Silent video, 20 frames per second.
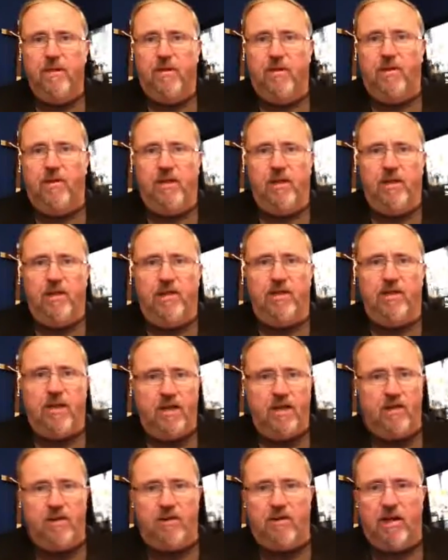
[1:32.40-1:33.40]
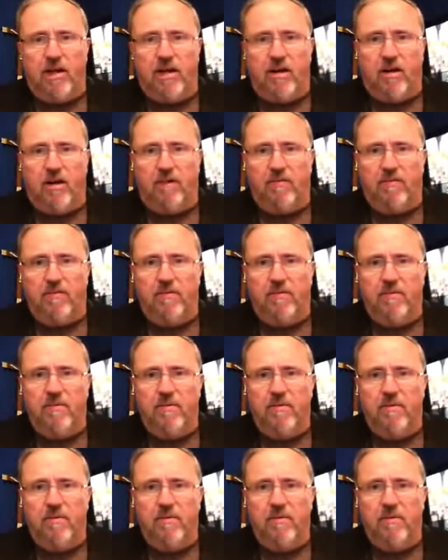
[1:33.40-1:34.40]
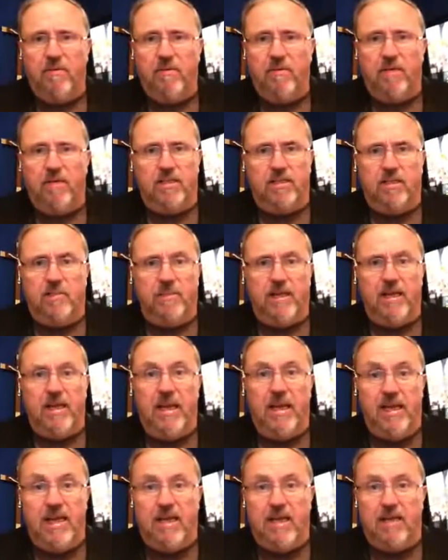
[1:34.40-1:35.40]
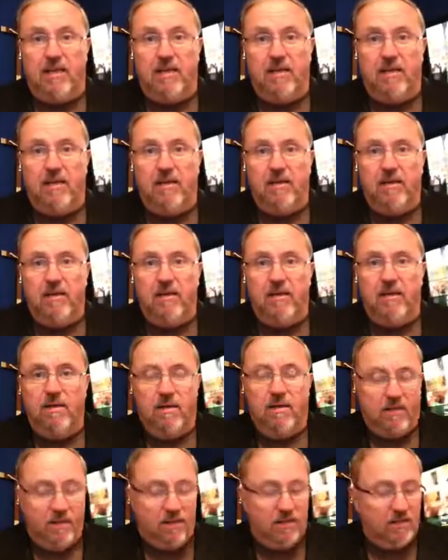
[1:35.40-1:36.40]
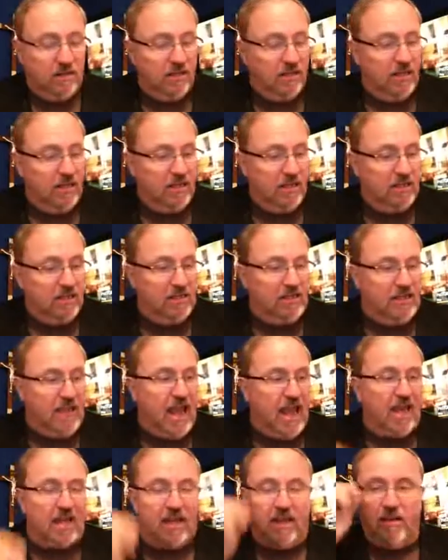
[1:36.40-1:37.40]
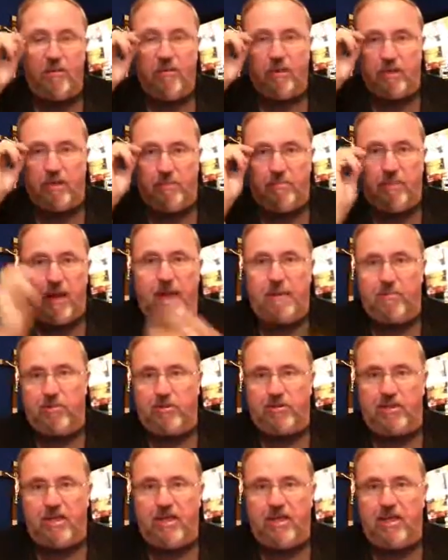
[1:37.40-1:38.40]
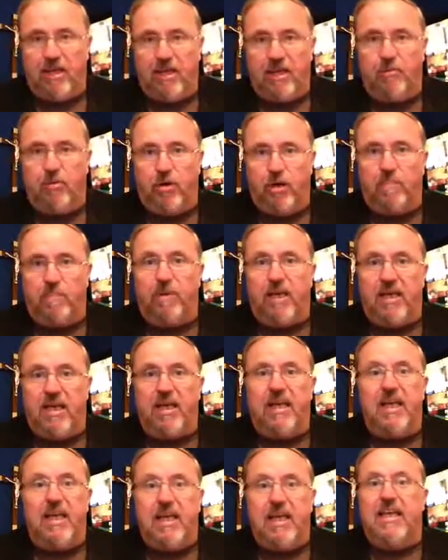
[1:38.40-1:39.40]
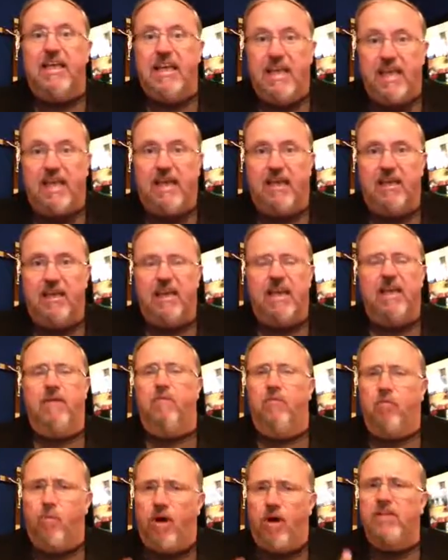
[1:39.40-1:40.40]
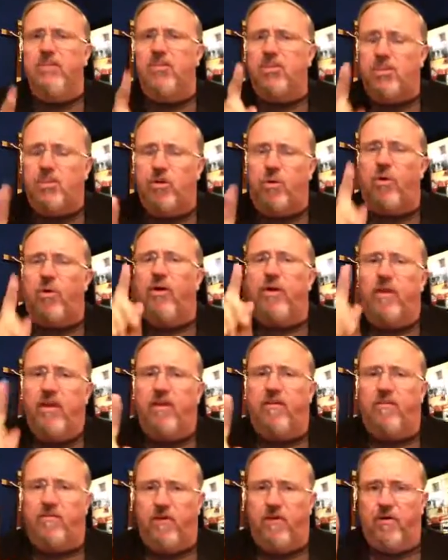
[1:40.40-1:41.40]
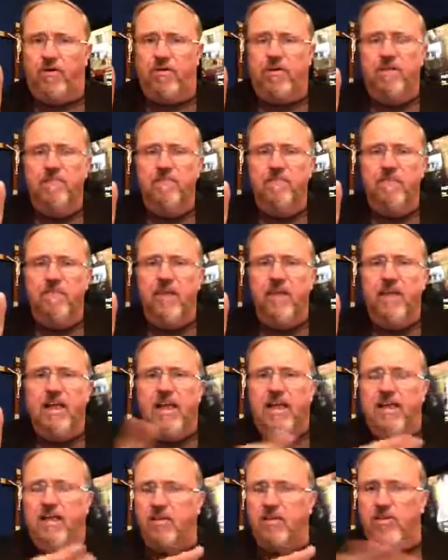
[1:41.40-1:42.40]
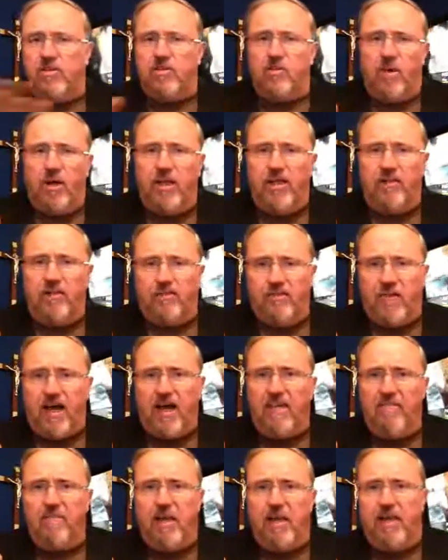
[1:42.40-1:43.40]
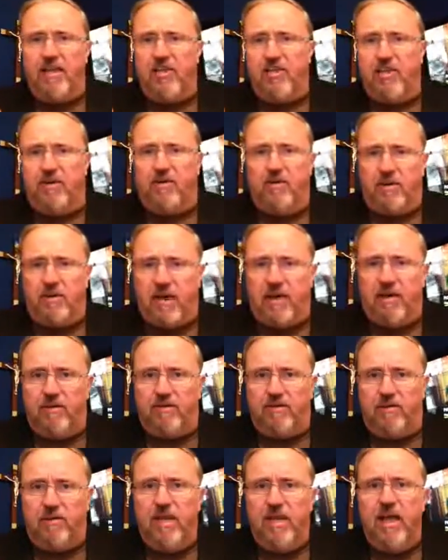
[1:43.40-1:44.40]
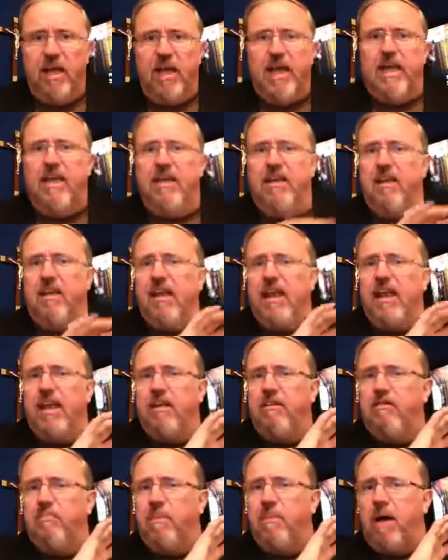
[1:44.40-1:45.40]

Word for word: or didn't cut your head off doesn't mean he didn't. Because uh, exactly what the Bible said he would be, he did. In one short year, folks, he destroyed the five man general council. He, he